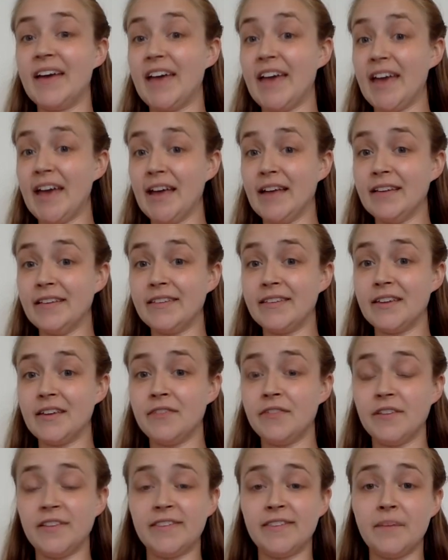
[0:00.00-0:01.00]
And
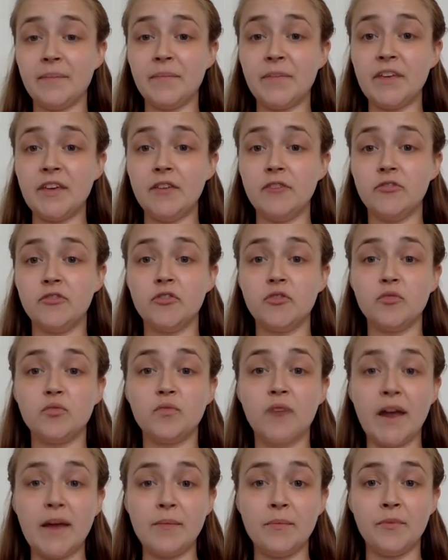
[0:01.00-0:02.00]
if it's something you do
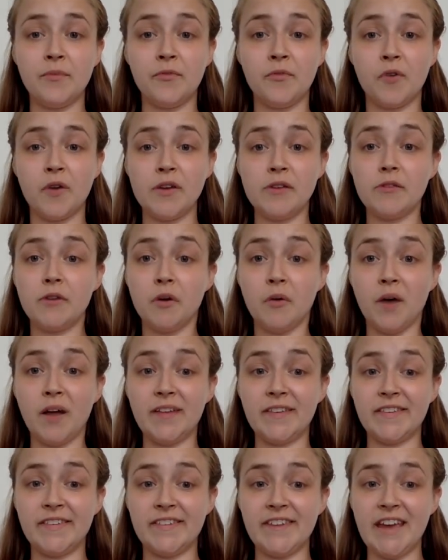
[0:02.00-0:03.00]
right before you go
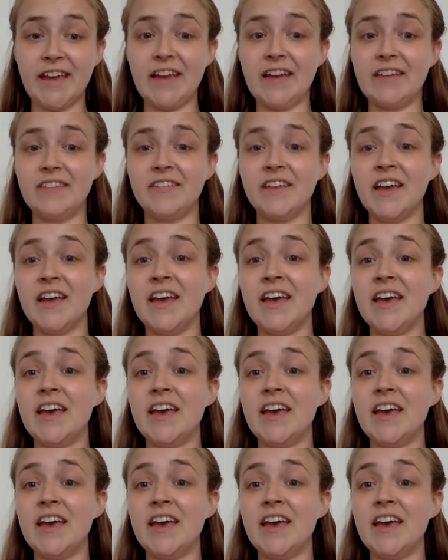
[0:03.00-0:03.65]
on stage,